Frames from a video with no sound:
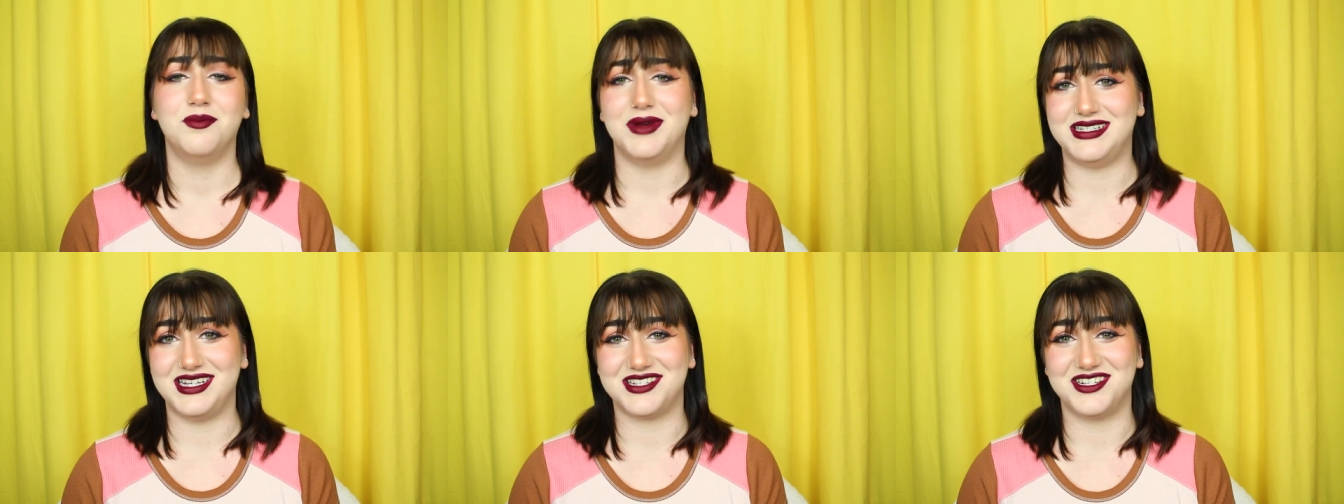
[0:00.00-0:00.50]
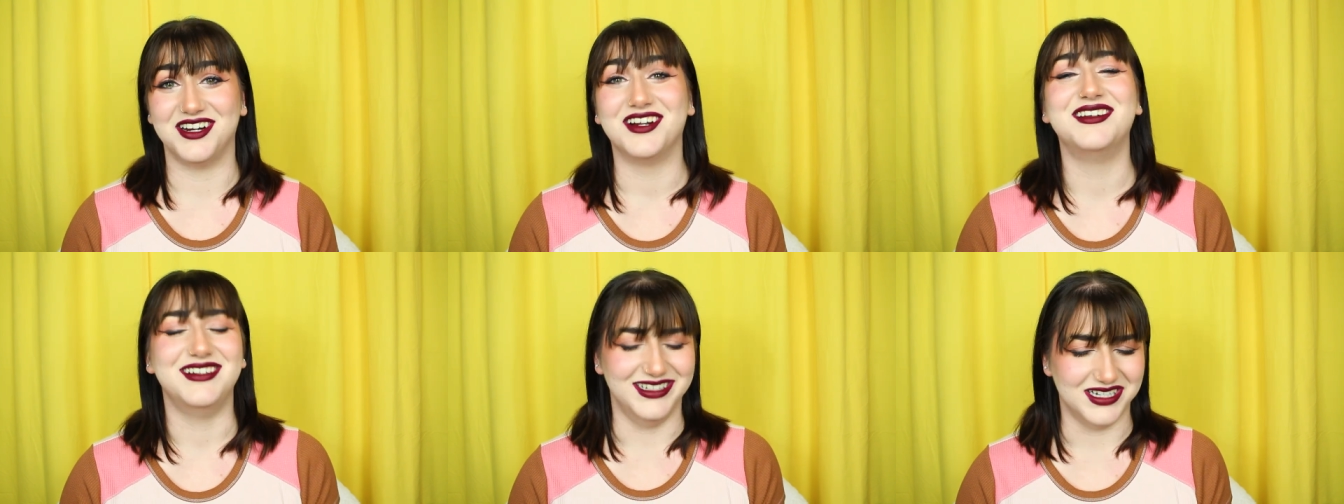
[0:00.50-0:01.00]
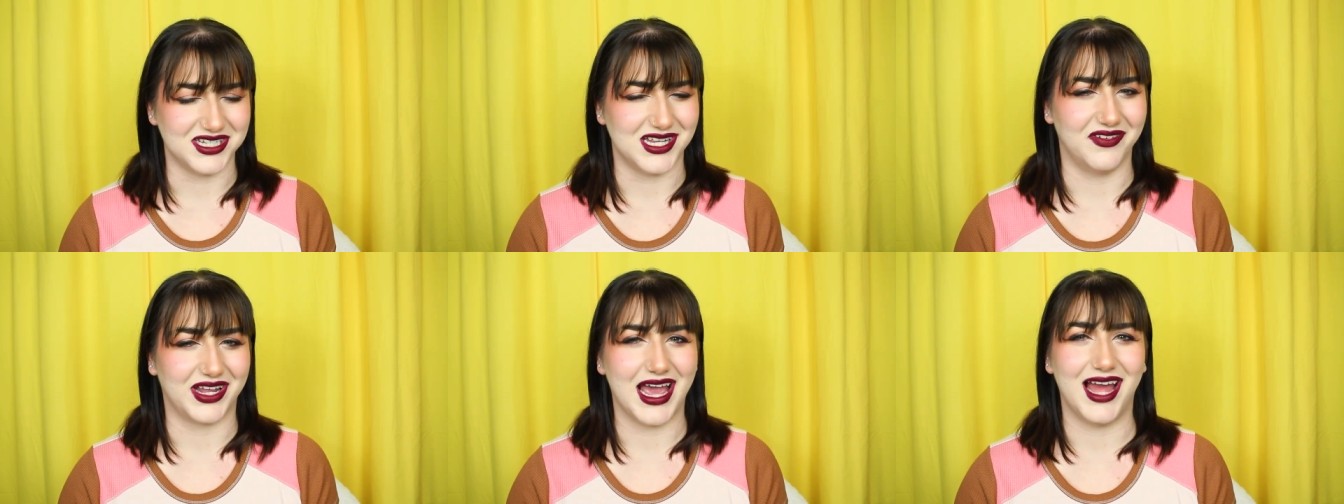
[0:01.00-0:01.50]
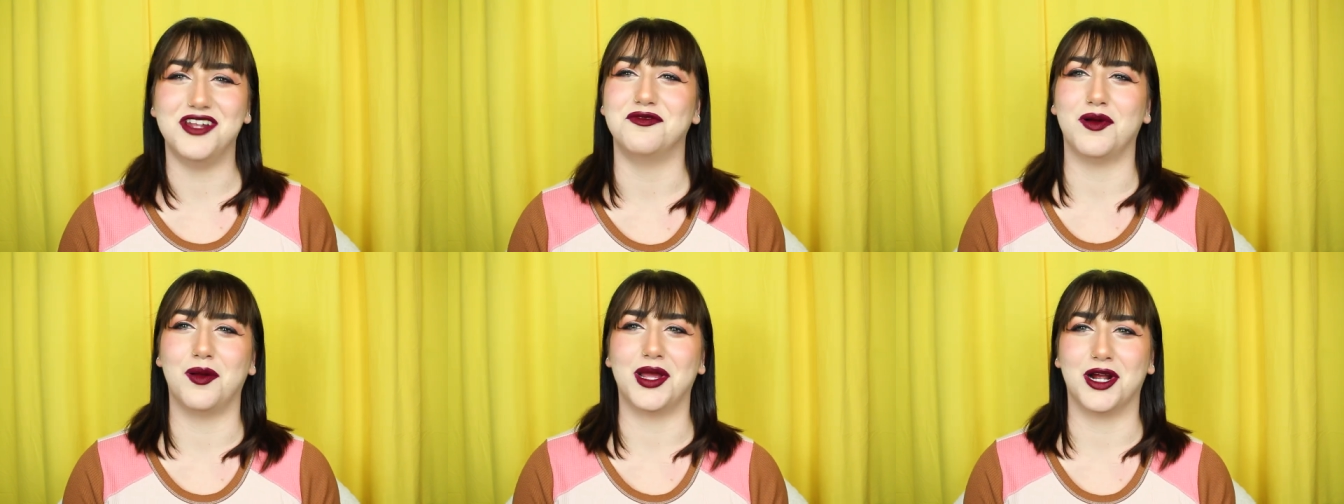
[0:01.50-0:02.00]
My sister does have a cat.
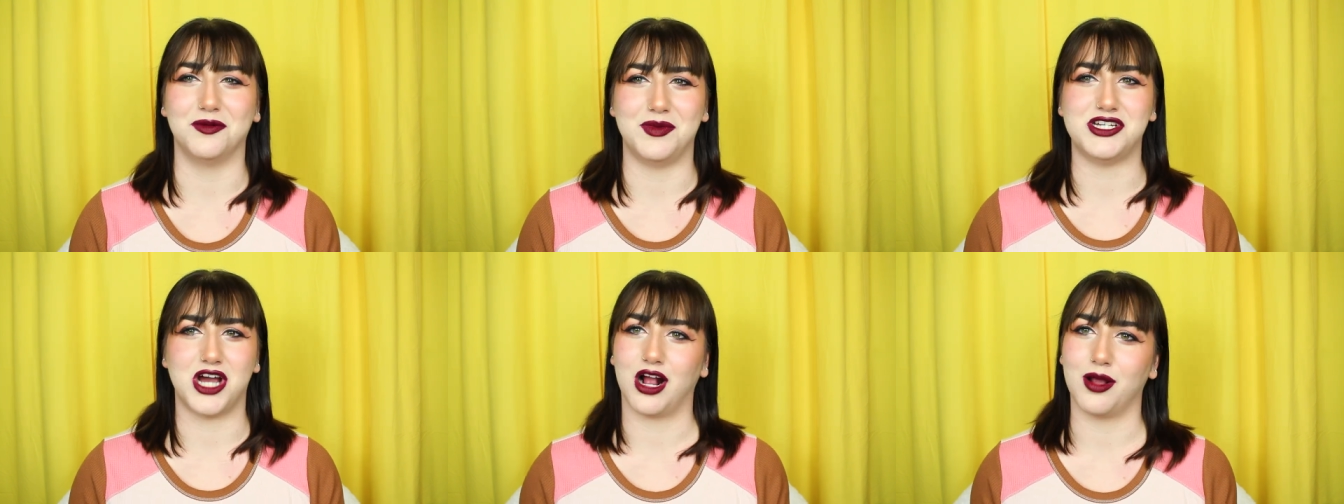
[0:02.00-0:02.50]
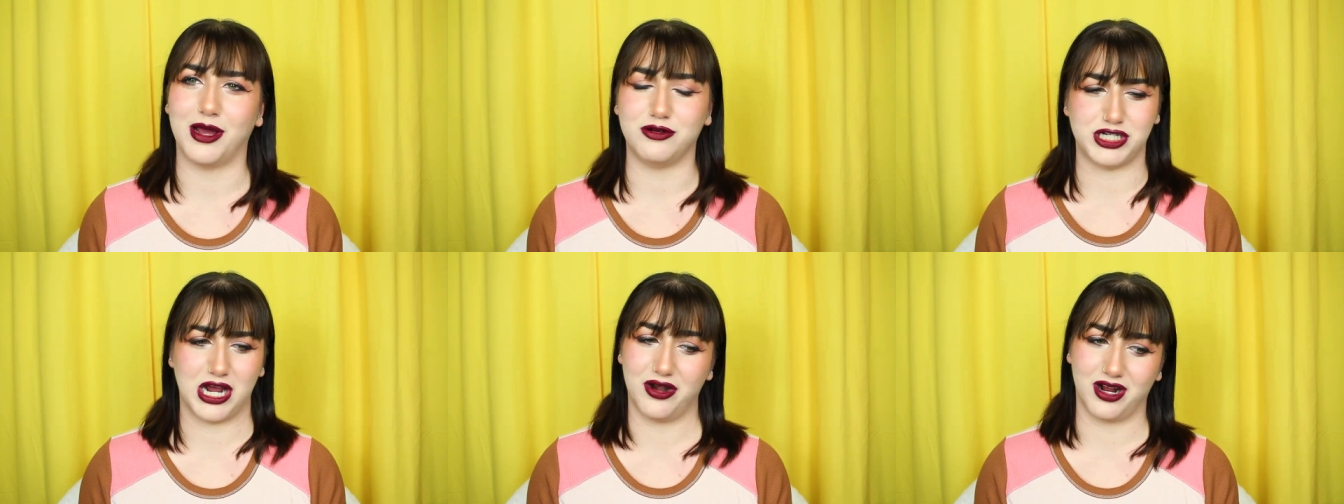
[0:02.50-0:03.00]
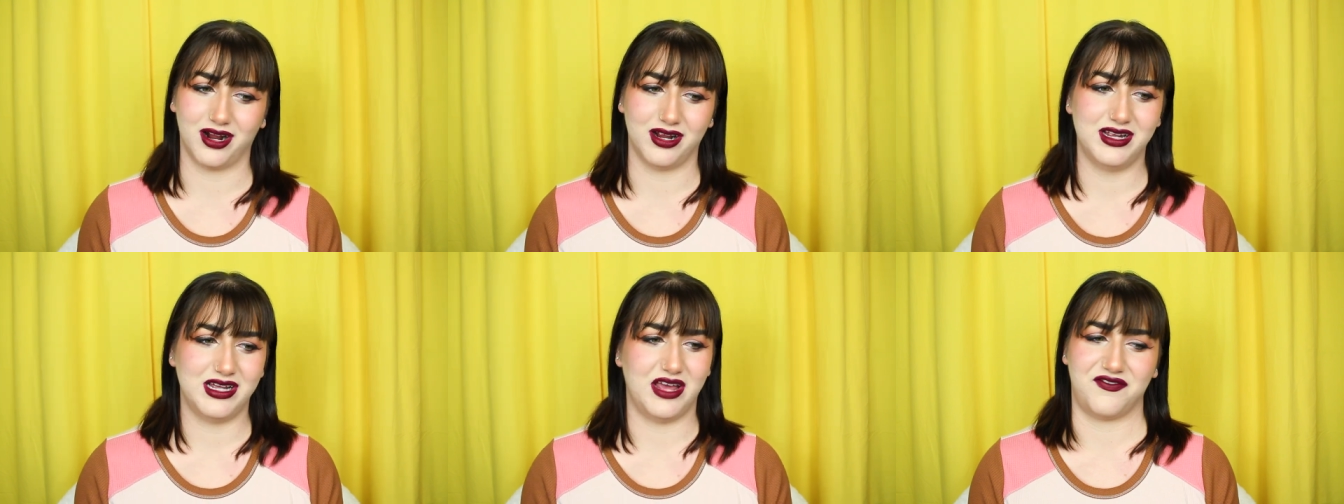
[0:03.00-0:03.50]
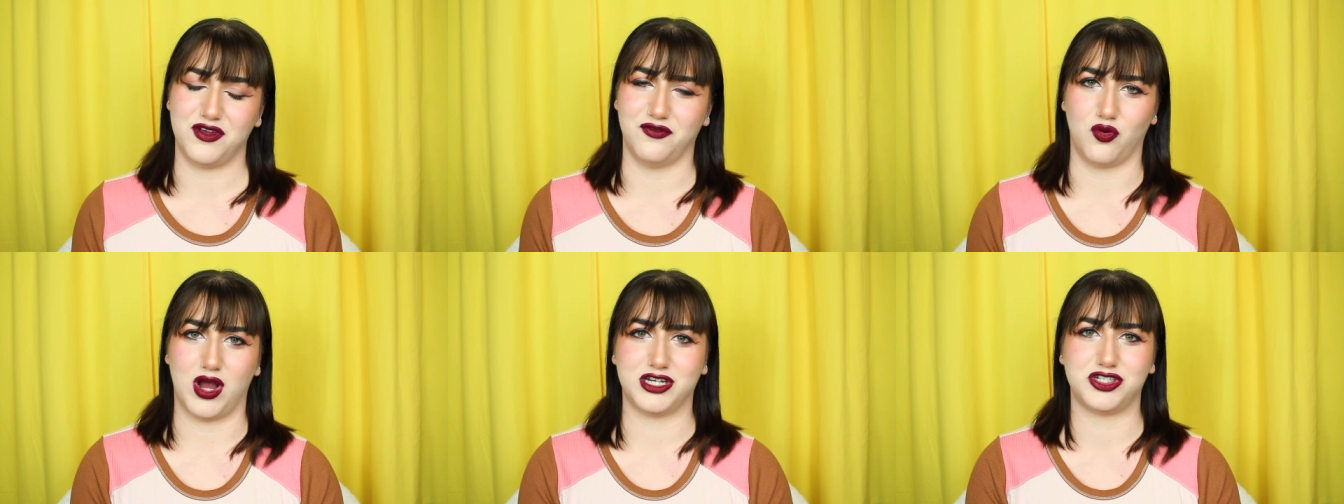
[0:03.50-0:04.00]
You've probably heard me talk about Chowder if
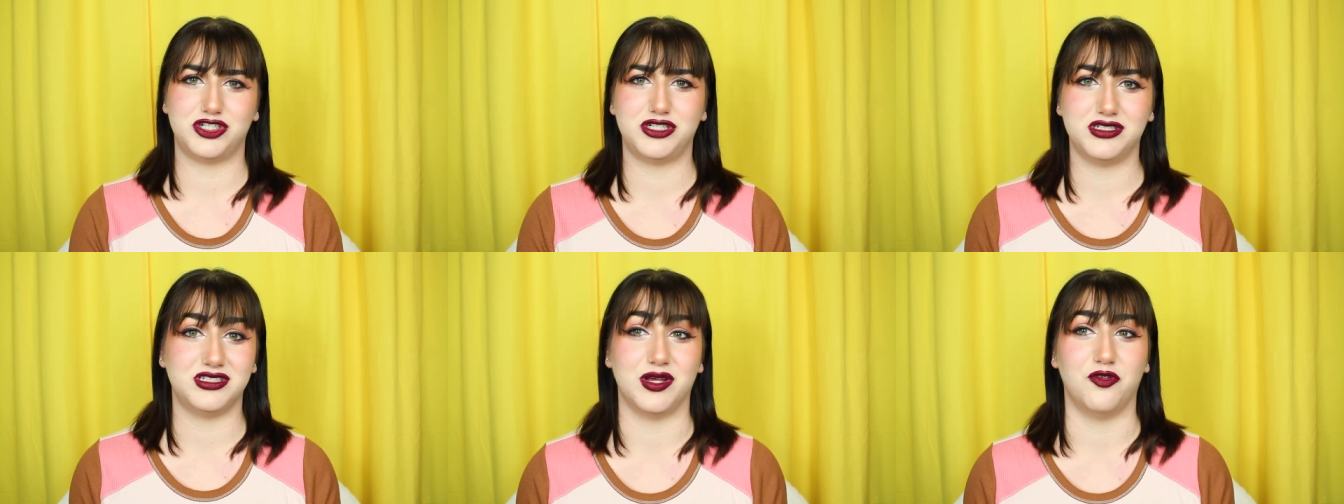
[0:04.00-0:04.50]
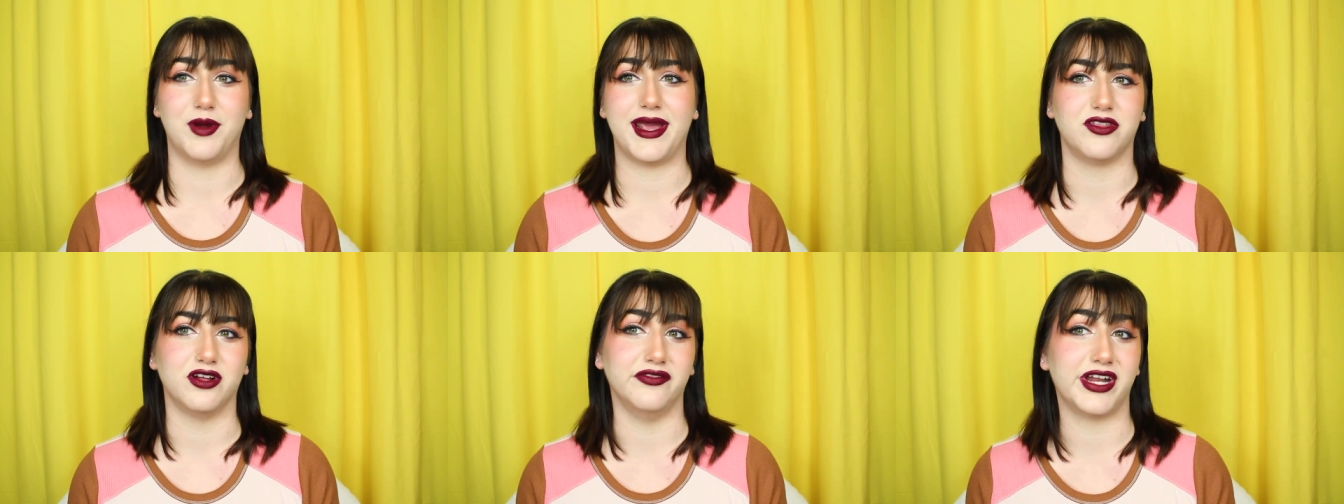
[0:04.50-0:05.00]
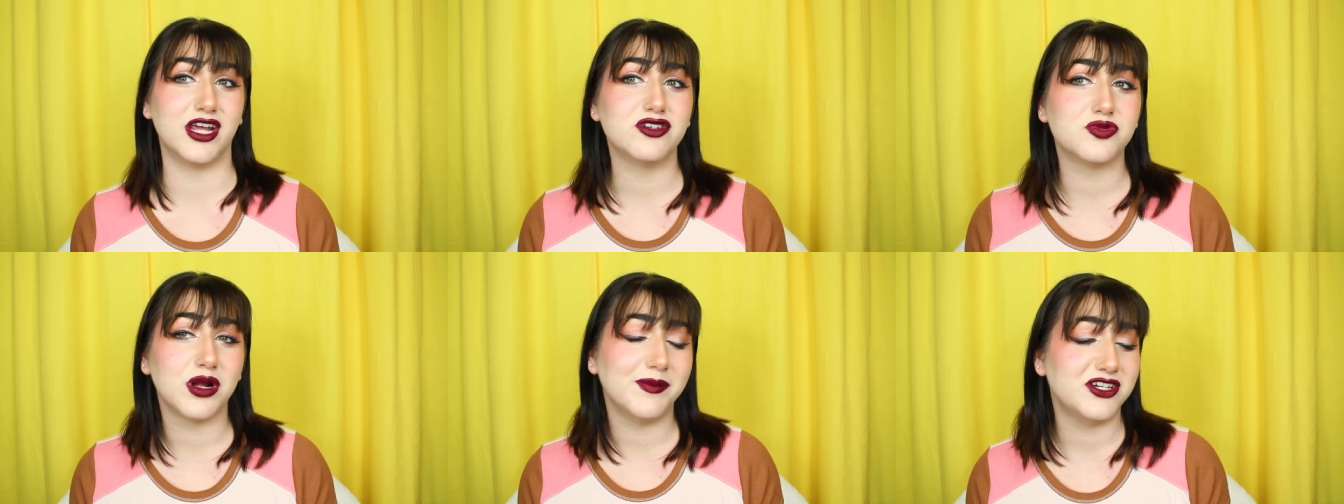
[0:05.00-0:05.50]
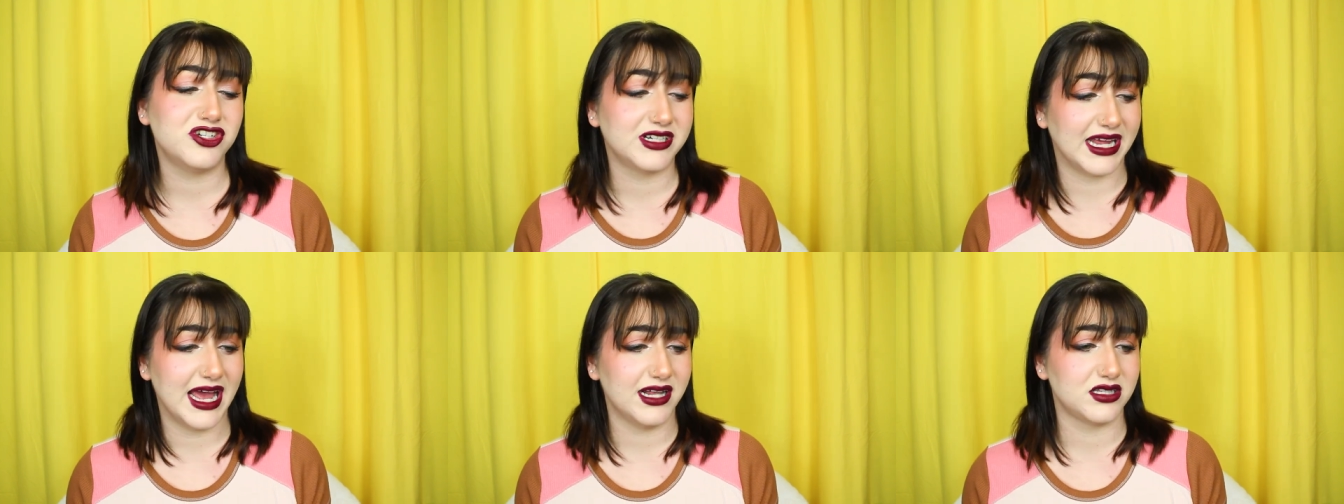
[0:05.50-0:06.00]
you've watched some of my other videos where I
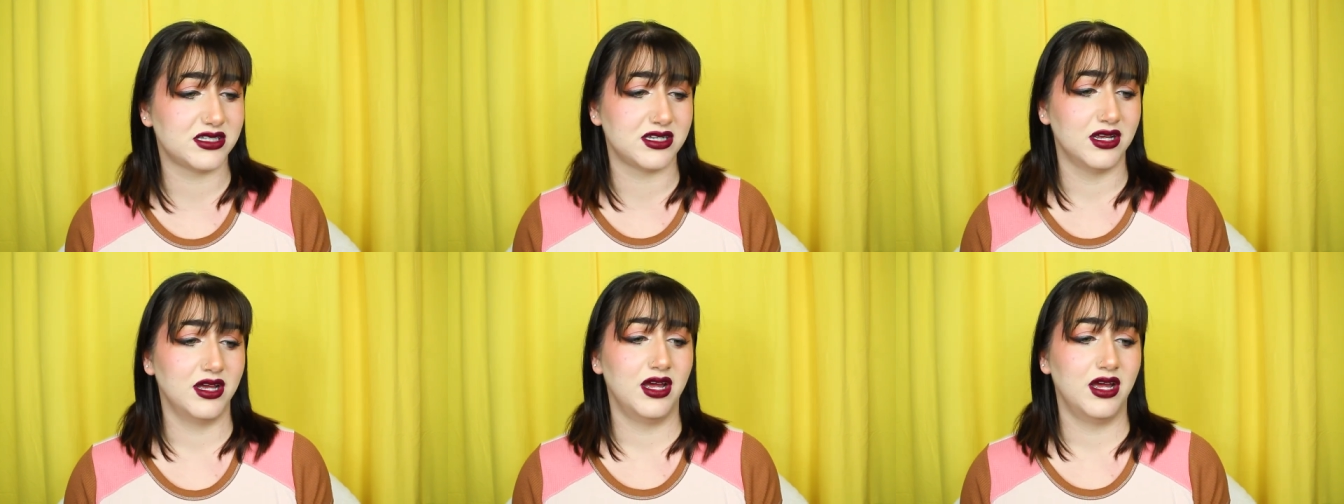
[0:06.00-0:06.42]
mention cats.